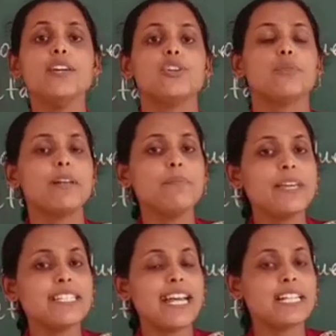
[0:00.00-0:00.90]
Human
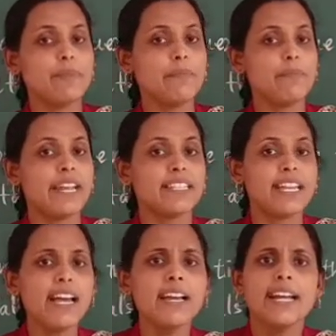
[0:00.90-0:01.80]
beings has been made
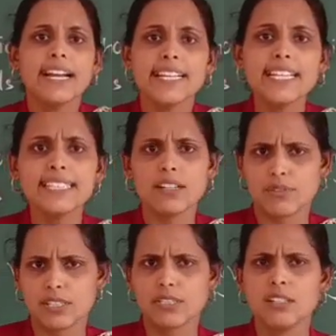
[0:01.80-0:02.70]
the
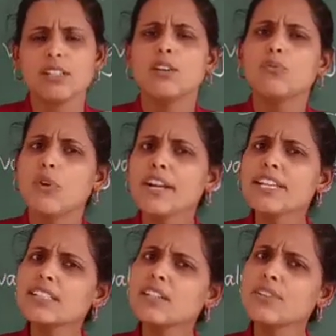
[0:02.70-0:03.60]
discoveries. What
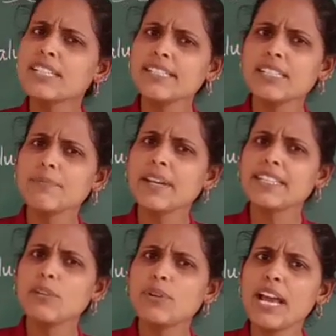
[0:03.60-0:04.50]
discoveries
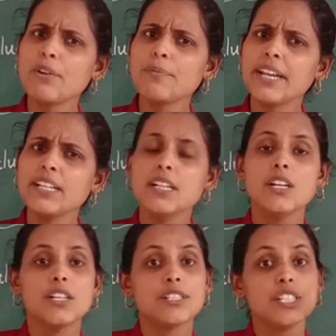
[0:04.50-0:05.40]
they would have made?
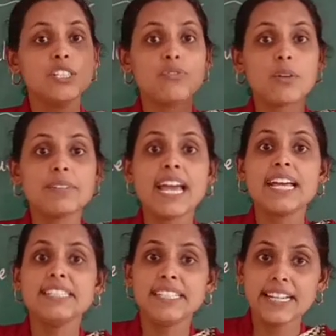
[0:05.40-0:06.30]
Since from the
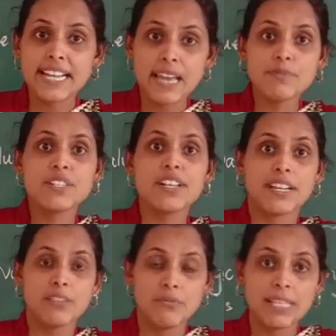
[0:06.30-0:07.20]
ancient time children,
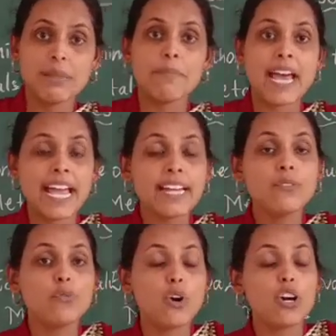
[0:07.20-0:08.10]
when the
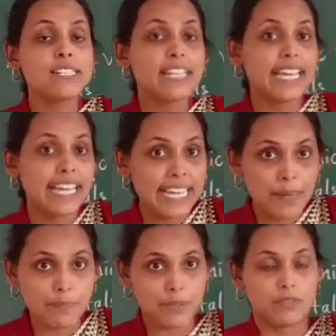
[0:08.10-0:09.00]
man was
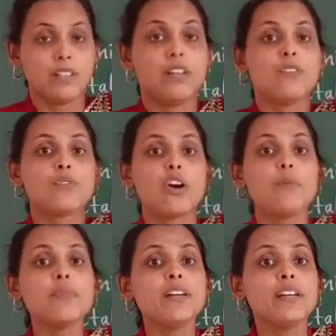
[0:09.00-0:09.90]
ape,
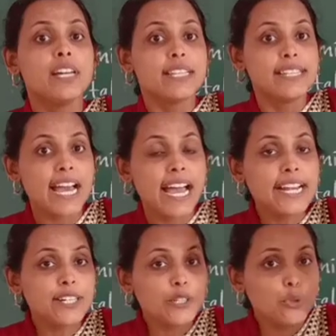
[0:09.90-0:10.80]
from
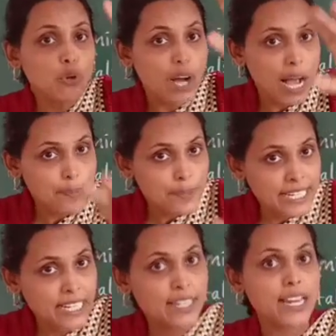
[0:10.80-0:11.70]
that to up
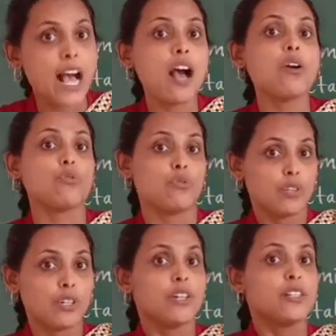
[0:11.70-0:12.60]
till
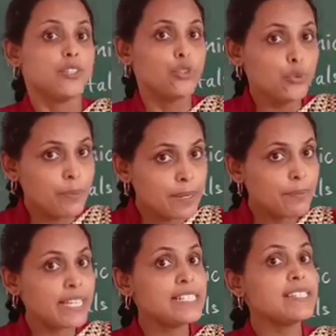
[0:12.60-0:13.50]
now, human
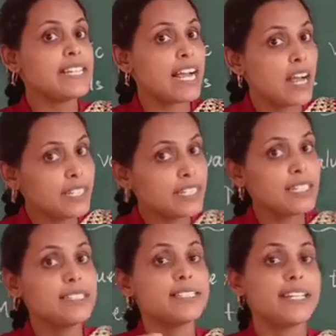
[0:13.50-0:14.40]
beings they are
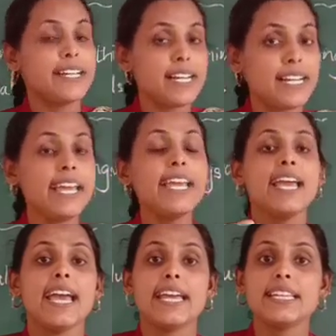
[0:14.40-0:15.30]

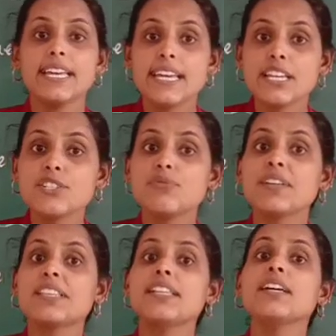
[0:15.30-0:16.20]
constantly engaged
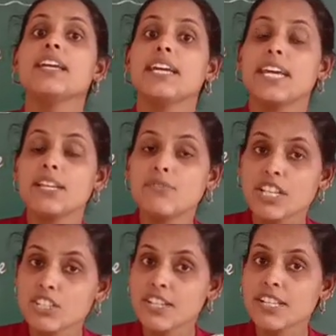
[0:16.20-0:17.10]
with
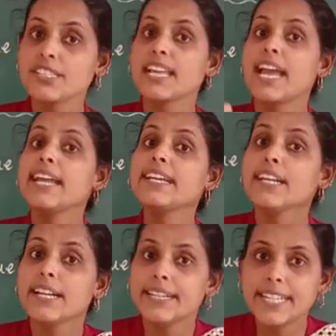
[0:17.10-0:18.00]
inventions
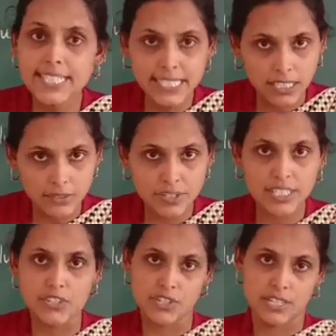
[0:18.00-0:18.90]
and
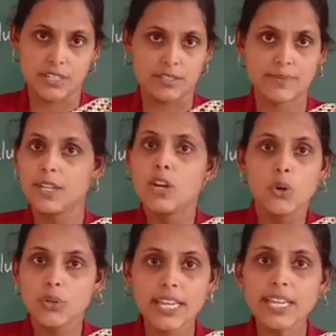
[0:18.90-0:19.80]
discoveries children.
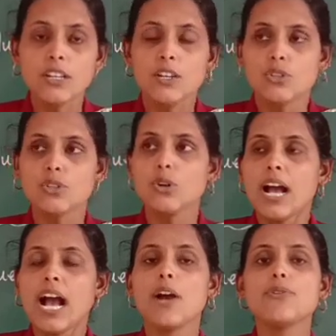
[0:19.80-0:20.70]
Okay, so
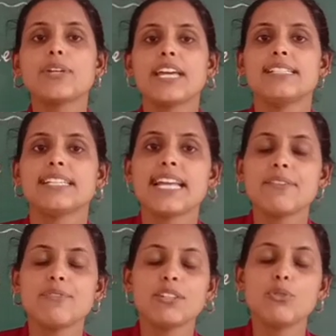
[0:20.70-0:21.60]
how you can see
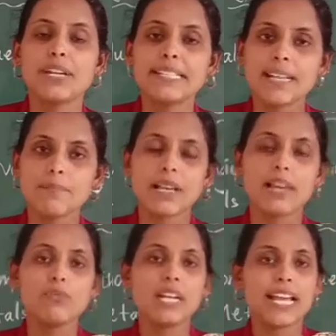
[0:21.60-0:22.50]
that? One good example I
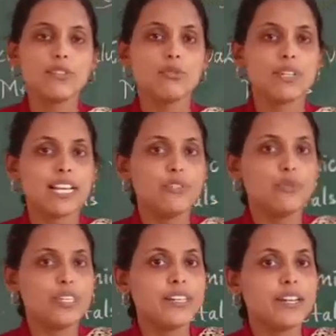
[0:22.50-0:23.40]
would like to tell you
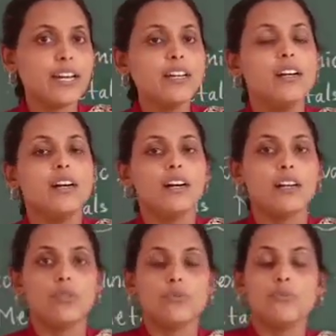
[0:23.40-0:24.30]
here.
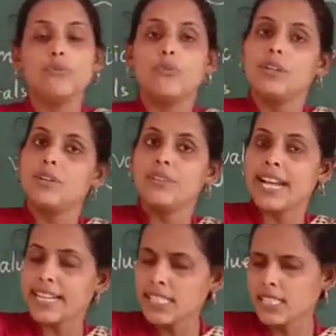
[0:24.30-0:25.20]

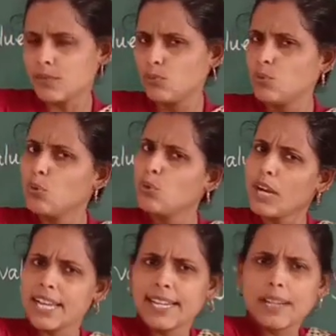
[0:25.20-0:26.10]
Let us move
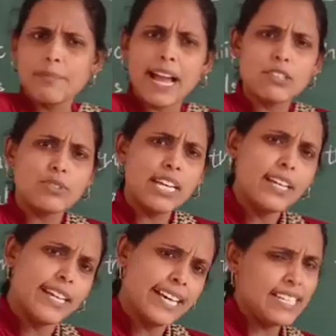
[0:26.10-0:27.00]
a little back to the
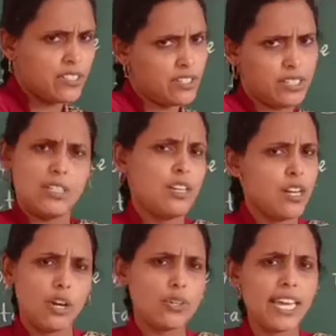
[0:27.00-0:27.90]
history.
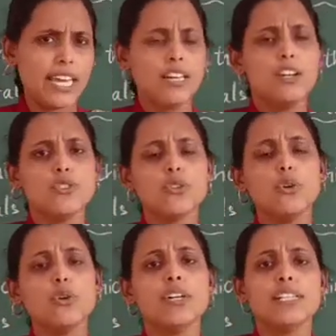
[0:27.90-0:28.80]
Okay,
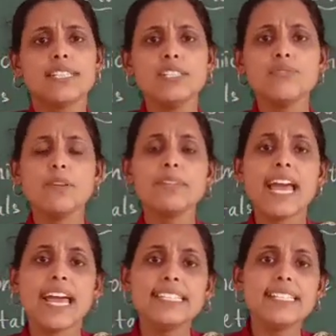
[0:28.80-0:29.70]
so since from the
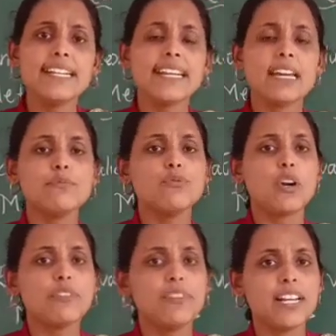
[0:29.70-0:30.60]
ancient times
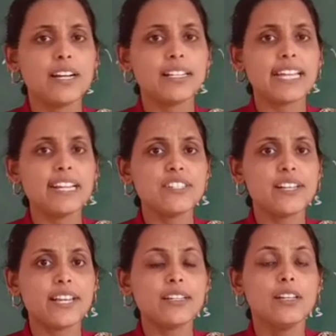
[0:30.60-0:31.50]
what we learned that
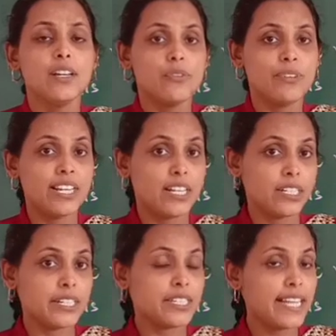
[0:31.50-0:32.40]
children? We
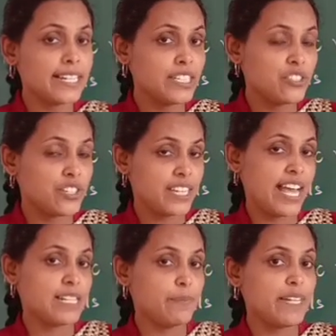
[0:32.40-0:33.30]
learned that history
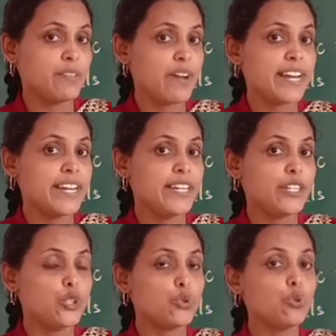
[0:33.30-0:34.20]
has been divided
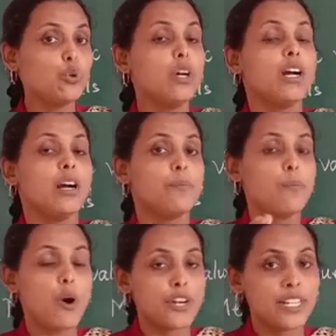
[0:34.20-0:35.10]
into
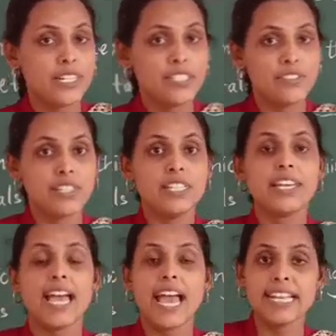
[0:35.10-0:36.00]
modern
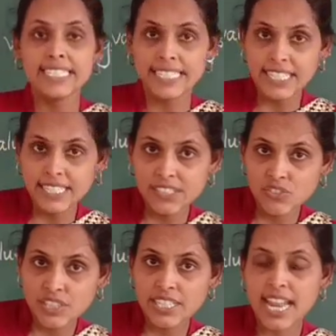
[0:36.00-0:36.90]
history, ancient
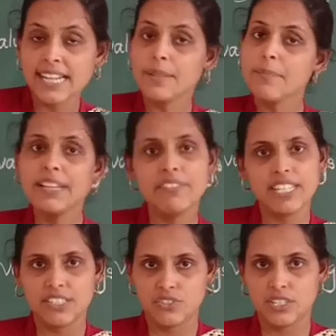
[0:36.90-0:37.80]
history and the medieval
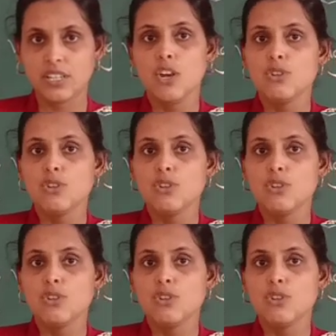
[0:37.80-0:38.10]
history.